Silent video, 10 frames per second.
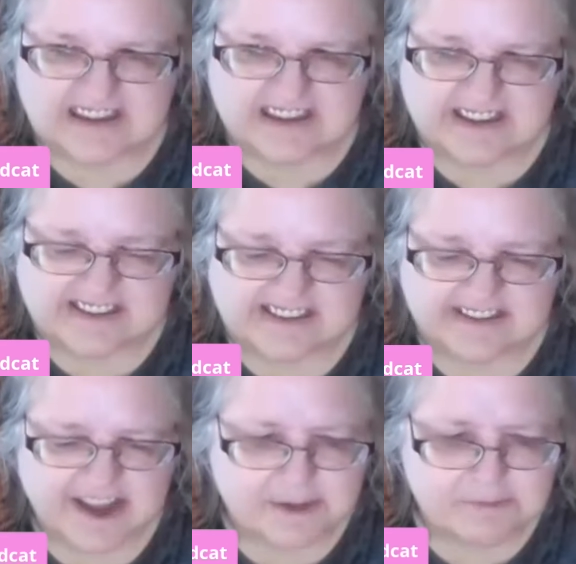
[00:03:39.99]
These things
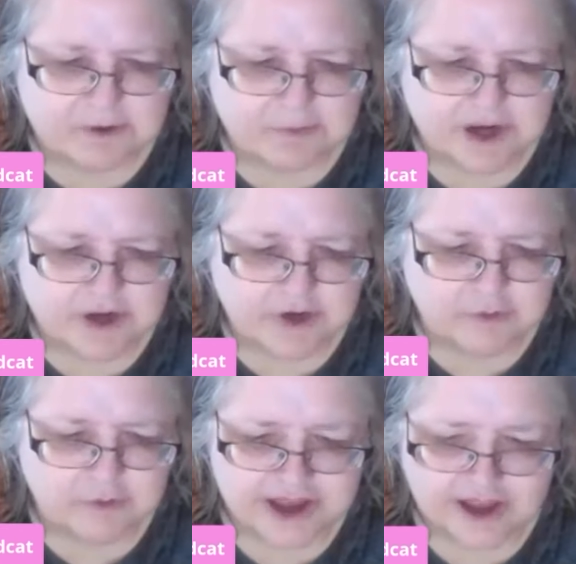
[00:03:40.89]
happen when
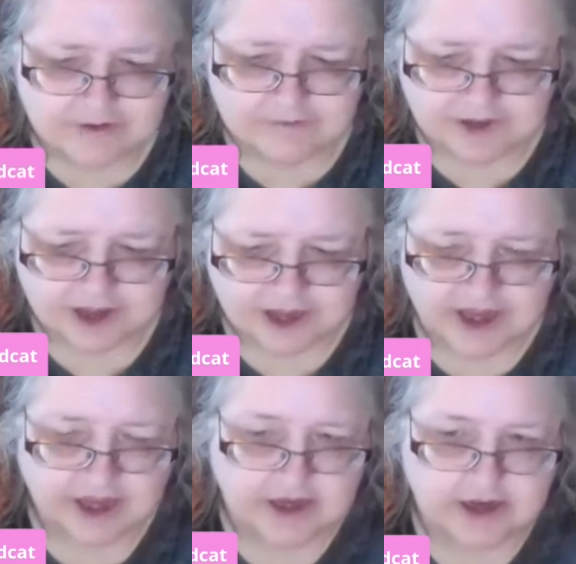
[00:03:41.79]
you have
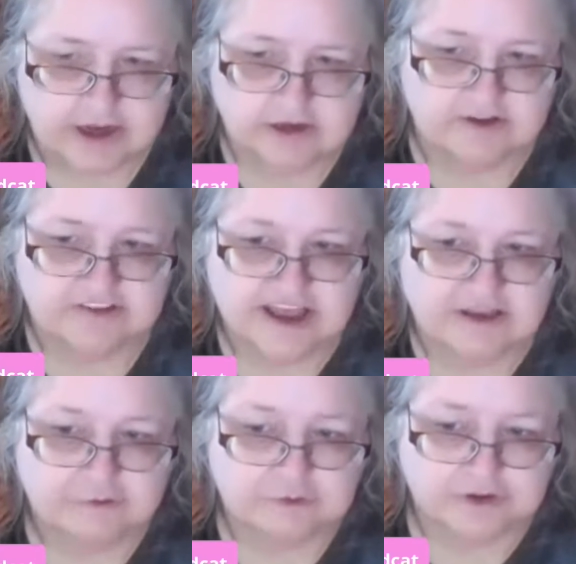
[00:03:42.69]
a
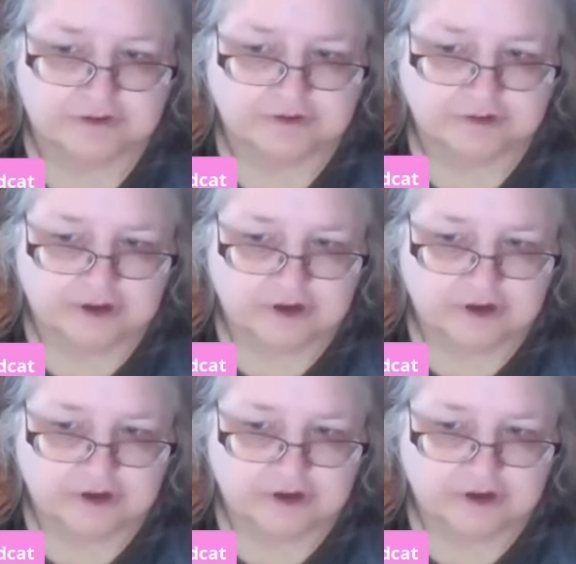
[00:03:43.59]
disastrous